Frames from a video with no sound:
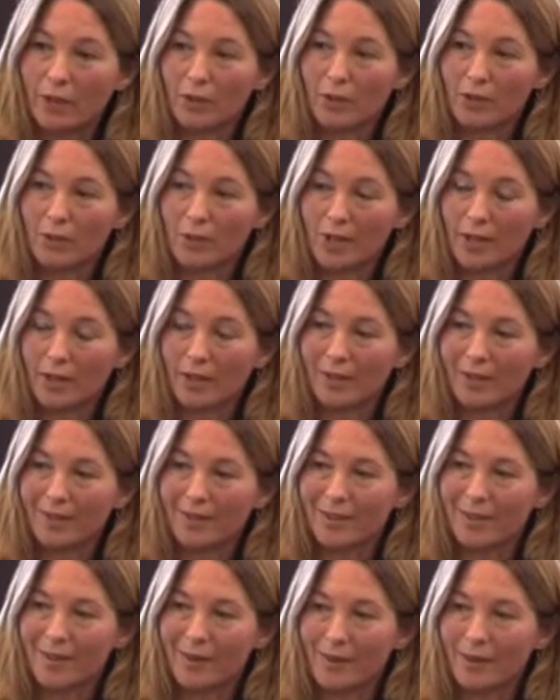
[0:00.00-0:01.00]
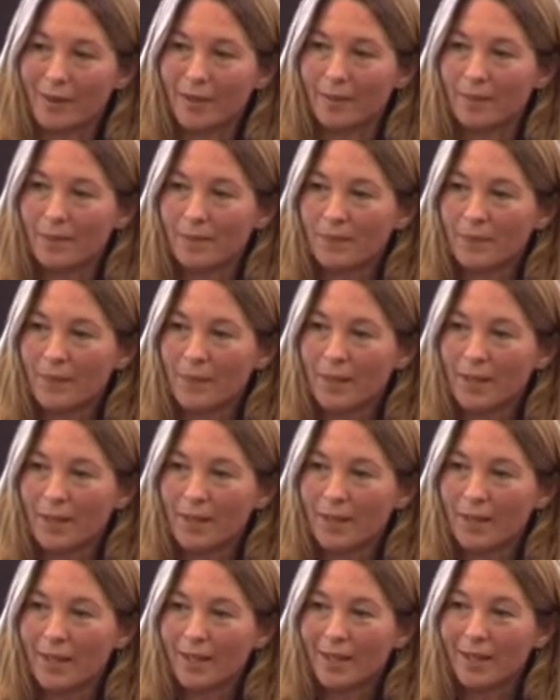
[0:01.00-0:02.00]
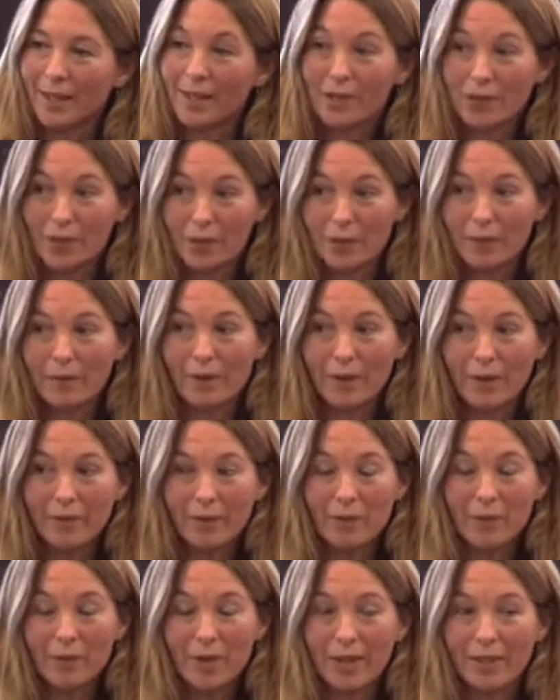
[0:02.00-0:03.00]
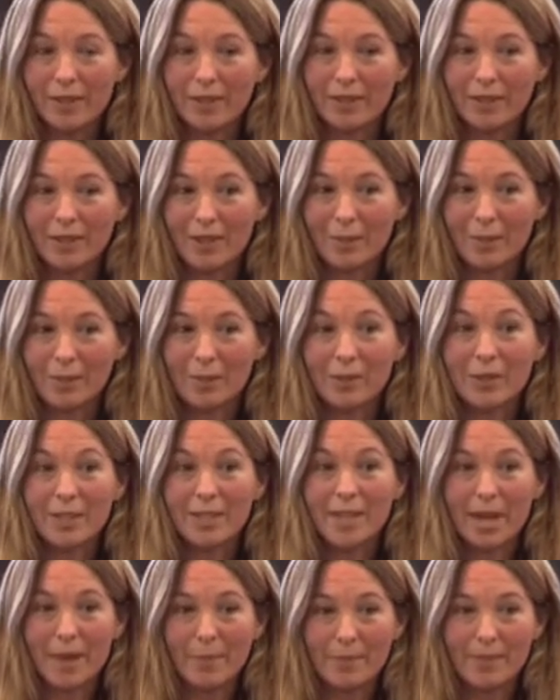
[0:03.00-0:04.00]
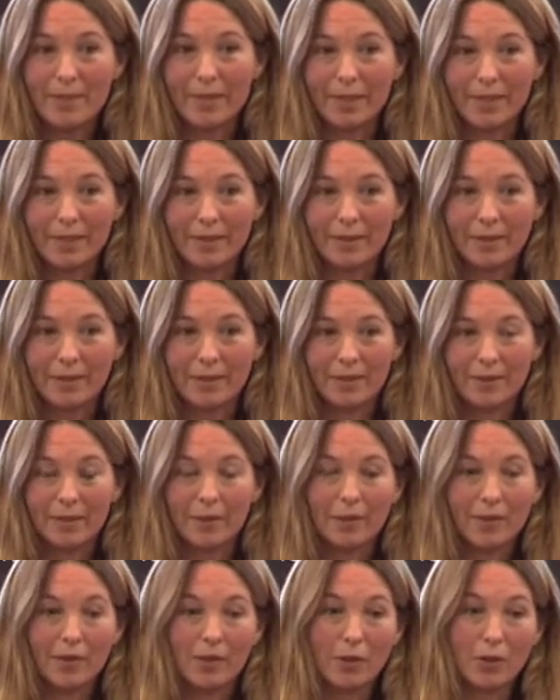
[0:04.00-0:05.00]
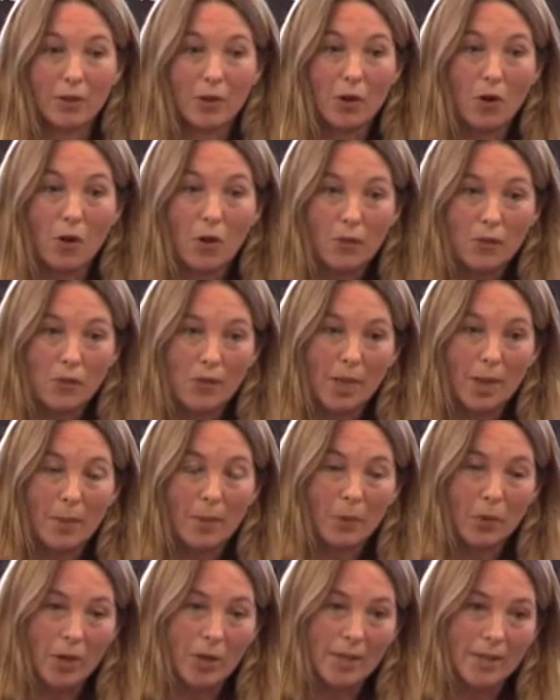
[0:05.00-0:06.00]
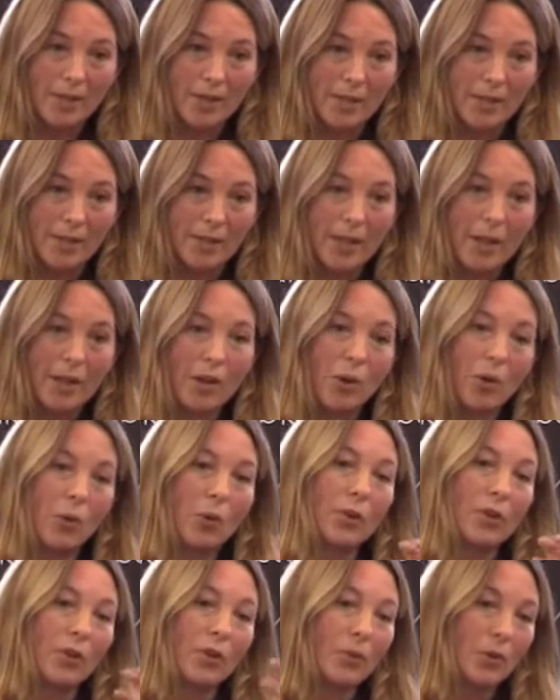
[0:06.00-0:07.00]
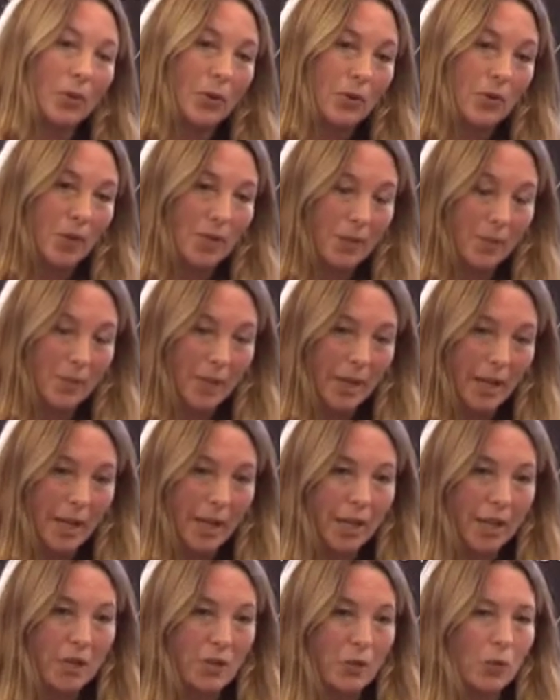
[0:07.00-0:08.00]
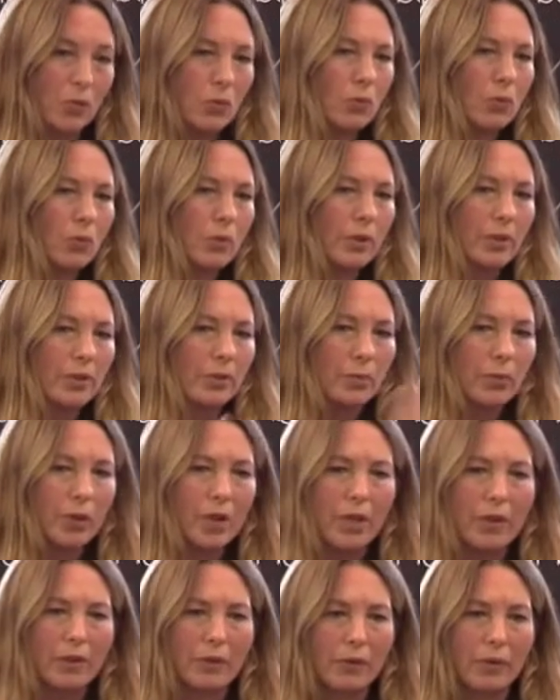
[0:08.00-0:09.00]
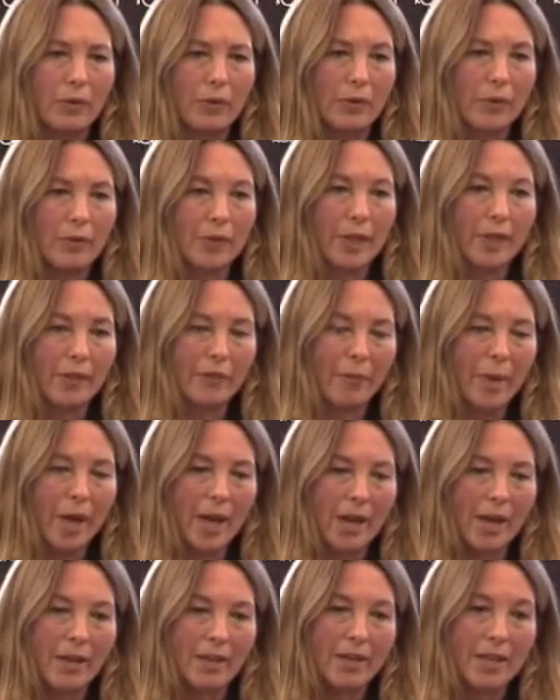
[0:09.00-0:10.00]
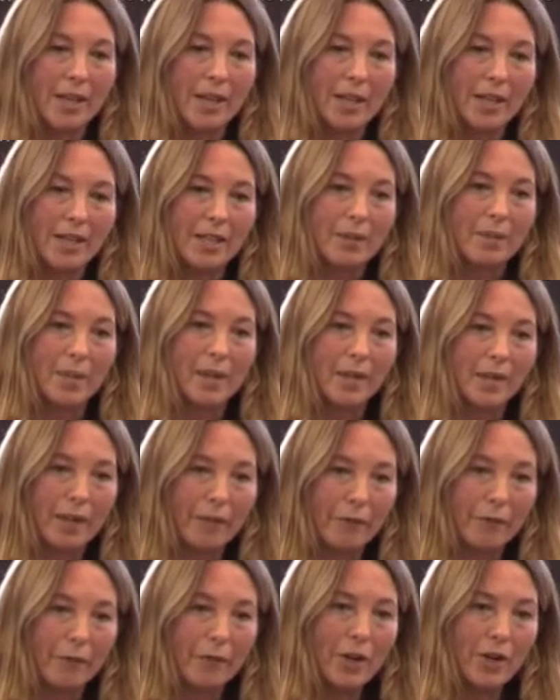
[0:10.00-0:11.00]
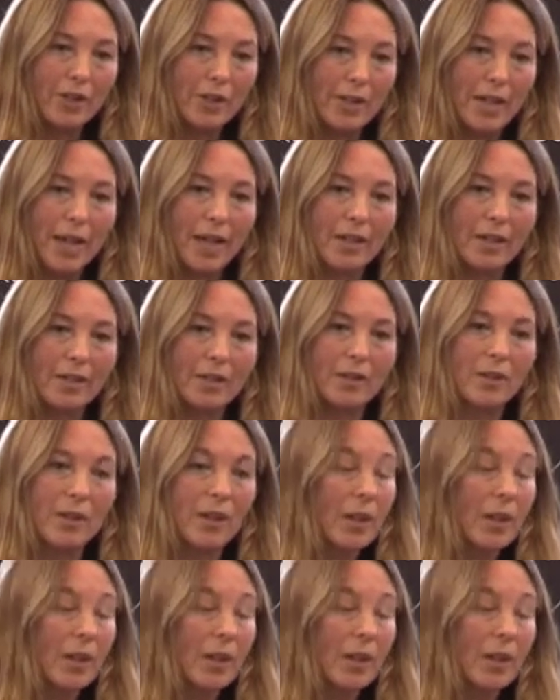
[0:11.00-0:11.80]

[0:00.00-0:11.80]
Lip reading: offset going to die? It's doing very well in terms of adapting. You know, the offset presses, all the computer to plate and all the breakthroughs that they've made to make that front end